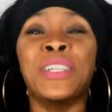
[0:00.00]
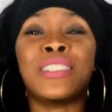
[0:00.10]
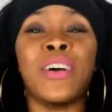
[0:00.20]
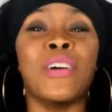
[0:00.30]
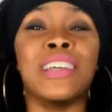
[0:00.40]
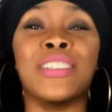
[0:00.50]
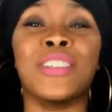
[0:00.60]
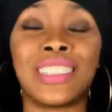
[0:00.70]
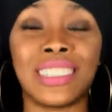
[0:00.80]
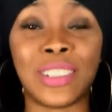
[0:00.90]
So in
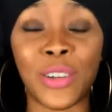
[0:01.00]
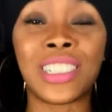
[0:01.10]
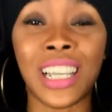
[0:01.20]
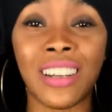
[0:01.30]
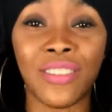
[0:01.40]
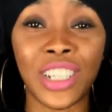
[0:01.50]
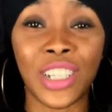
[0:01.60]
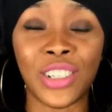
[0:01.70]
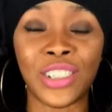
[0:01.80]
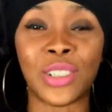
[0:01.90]
those kind of
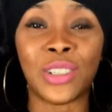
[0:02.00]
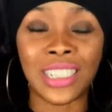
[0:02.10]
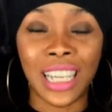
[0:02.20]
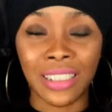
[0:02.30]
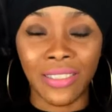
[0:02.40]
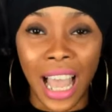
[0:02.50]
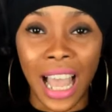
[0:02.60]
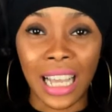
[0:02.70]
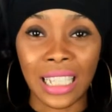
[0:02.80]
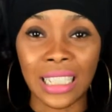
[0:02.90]
videos, those kind of
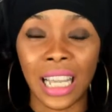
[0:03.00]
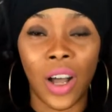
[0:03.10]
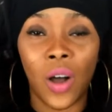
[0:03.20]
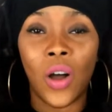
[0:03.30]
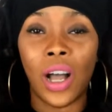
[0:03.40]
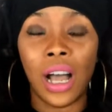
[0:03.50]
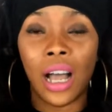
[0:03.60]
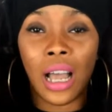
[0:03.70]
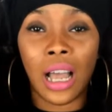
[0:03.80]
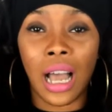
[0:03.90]
ads,
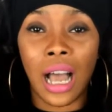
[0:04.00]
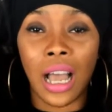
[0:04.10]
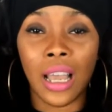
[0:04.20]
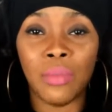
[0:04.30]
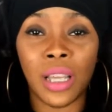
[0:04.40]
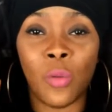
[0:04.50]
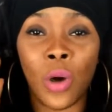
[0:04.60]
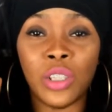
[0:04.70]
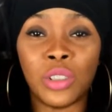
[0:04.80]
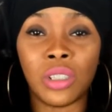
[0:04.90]
I am like,
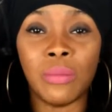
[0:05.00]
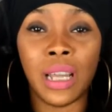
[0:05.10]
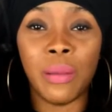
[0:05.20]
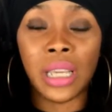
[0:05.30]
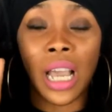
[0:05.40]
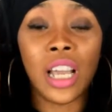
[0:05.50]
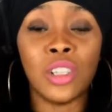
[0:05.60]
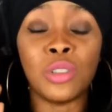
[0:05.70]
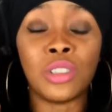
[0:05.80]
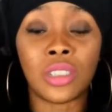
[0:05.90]
why are you screaming at me?
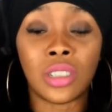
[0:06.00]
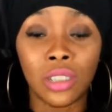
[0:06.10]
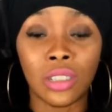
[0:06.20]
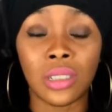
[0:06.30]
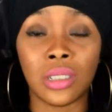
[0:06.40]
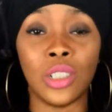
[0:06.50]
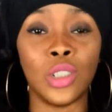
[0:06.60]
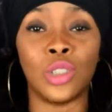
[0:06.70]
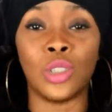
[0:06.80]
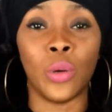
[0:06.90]
I seriously
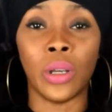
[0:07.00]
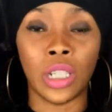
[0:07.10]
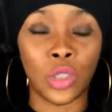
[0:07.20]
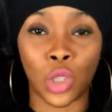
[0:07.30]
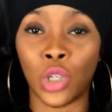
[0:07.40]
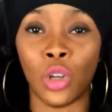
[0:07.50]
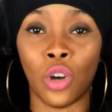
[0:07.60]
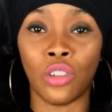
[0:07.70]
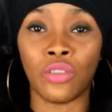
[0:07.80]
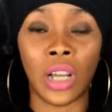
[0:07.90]
just go ahead and turn
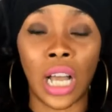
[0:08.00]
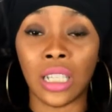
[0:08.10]
off.